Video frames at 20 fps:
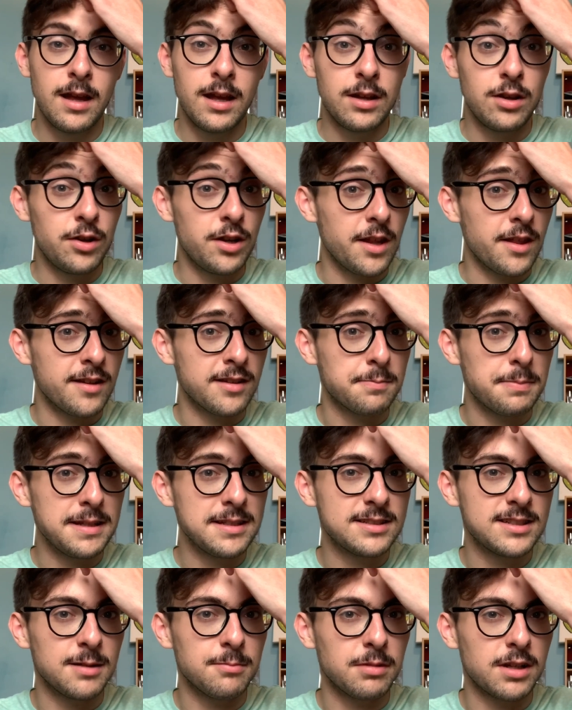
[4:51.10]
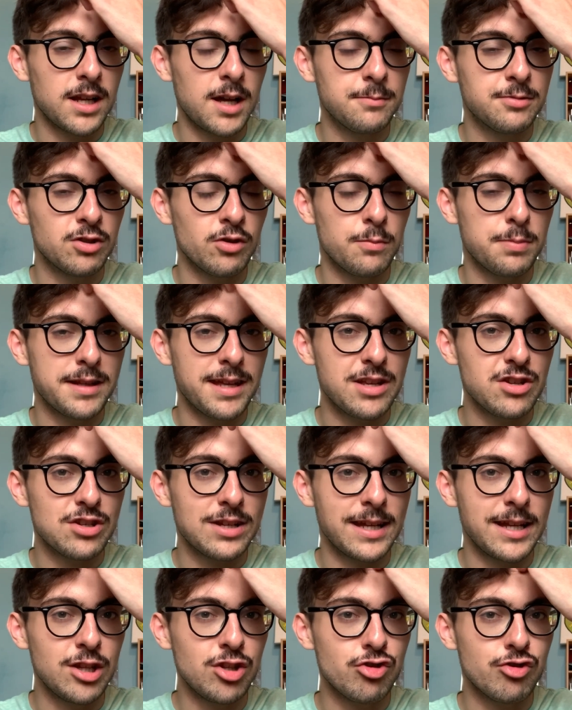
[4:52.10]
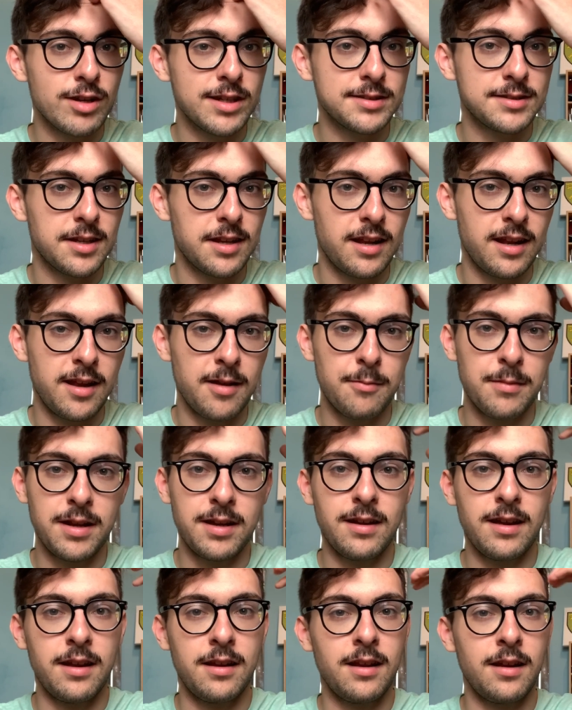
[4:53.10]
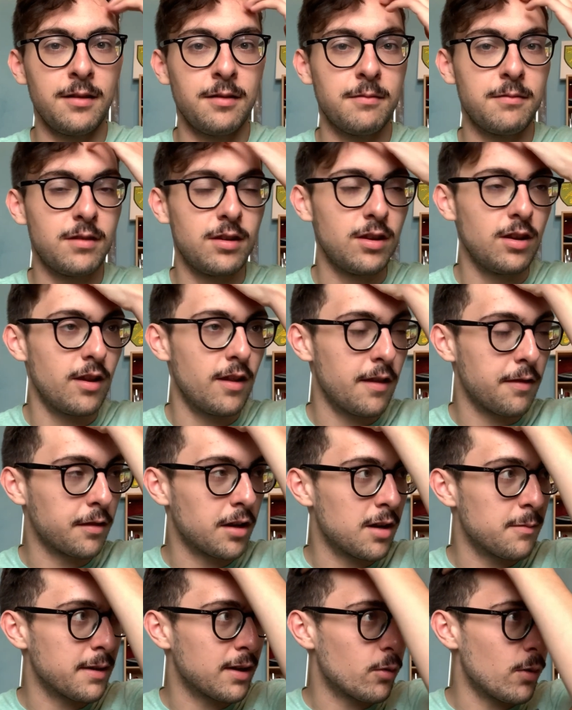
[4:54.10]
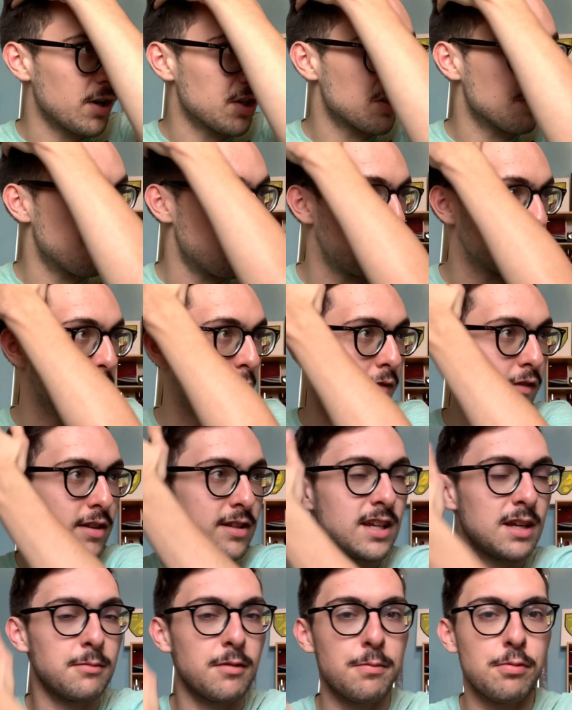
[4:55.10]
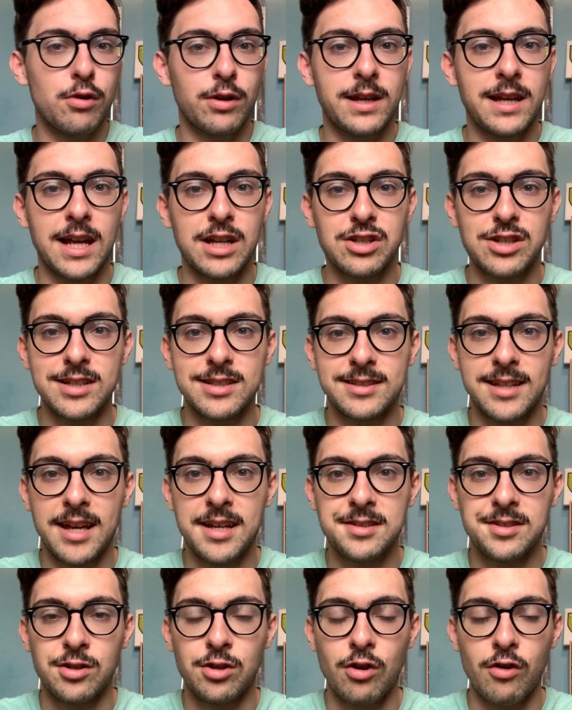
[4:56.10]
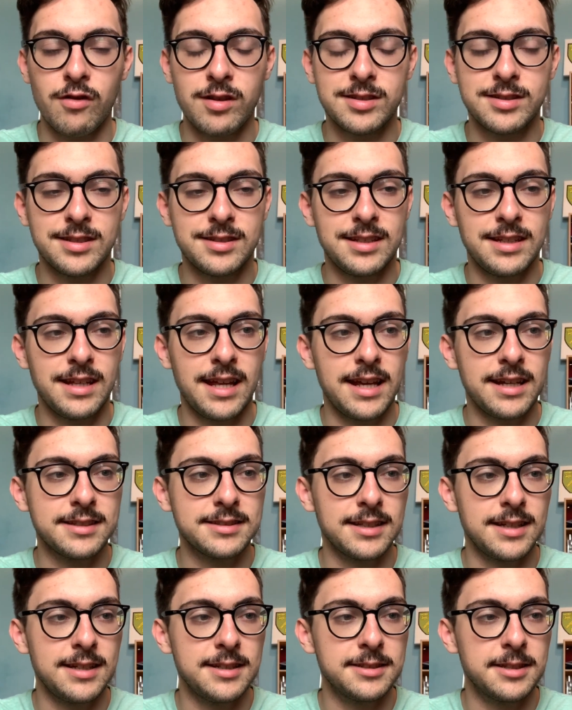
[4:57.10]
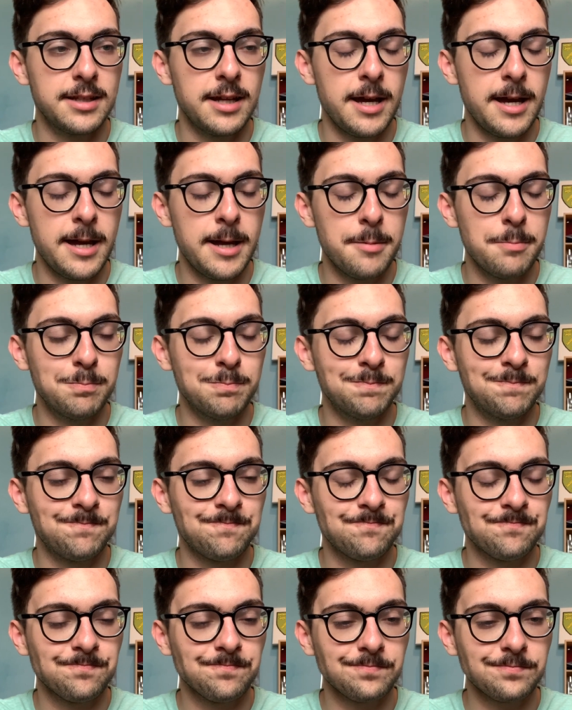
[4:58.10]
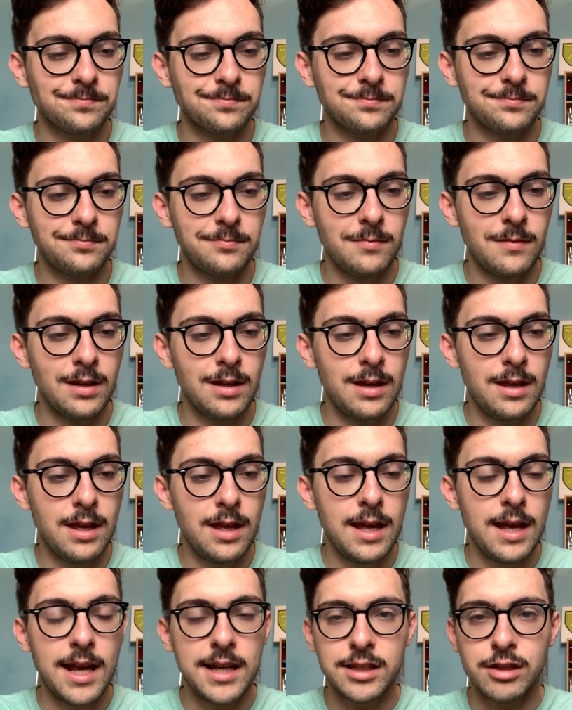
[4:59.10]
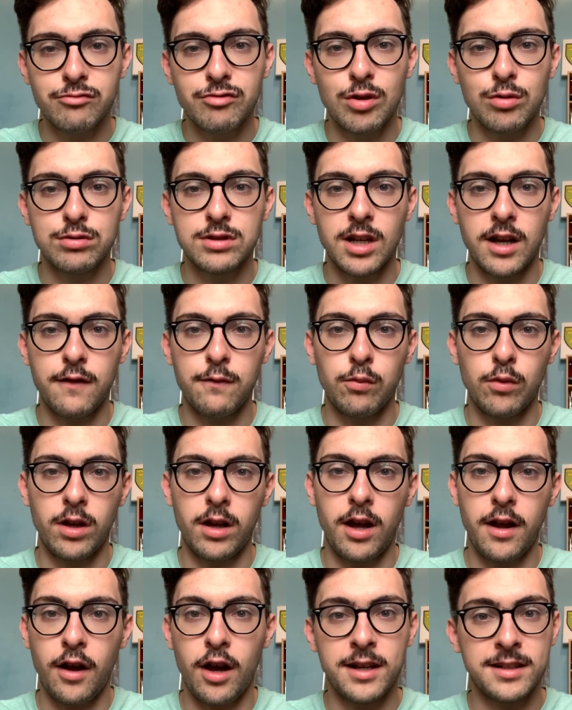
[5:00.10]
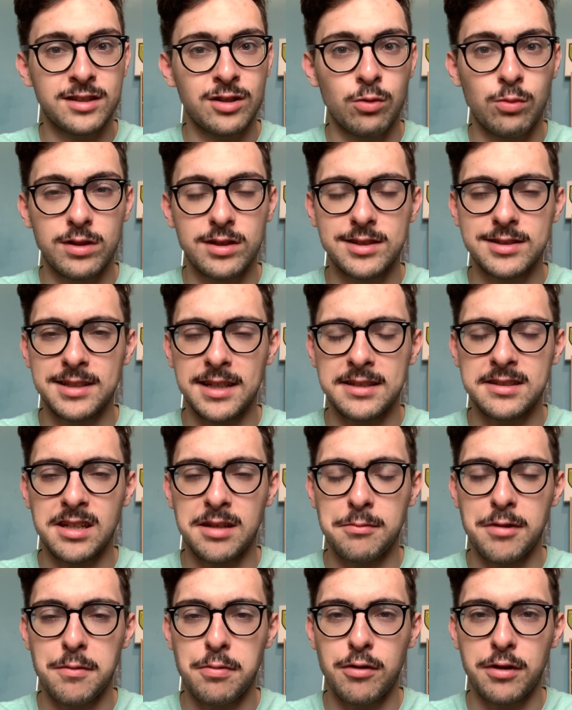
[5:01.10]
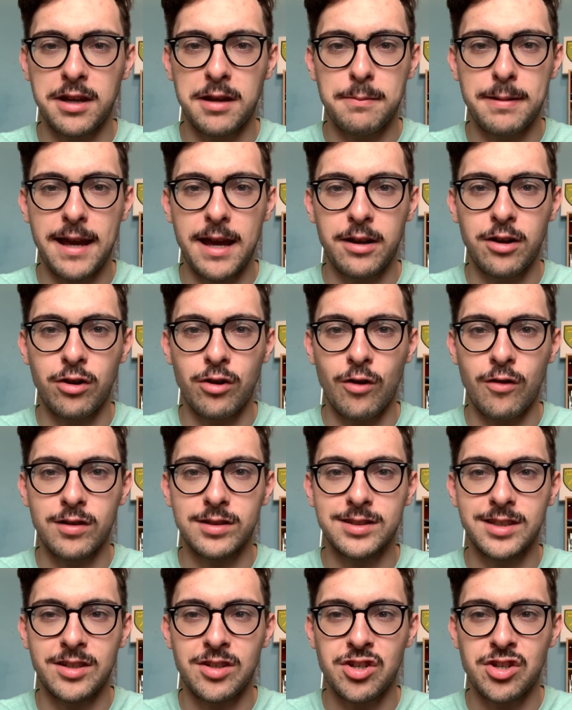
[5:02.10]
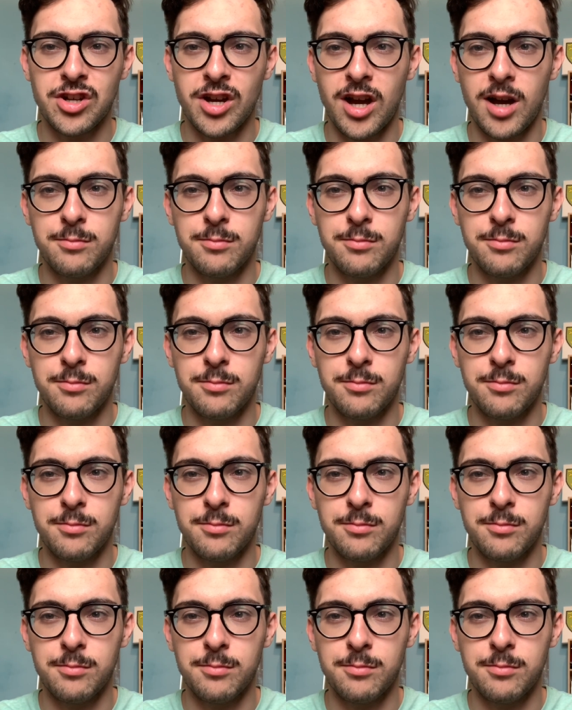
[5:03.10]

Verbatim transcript: You know, there's been some clubs who are potentially interested in him, and and, and you know, there's going to be question marks whether Teemu Pukki actually stays at Norwich City next season. Um, it's a real tough one. I, I still want to see Teemu Pukki playing a Norwich City shirt.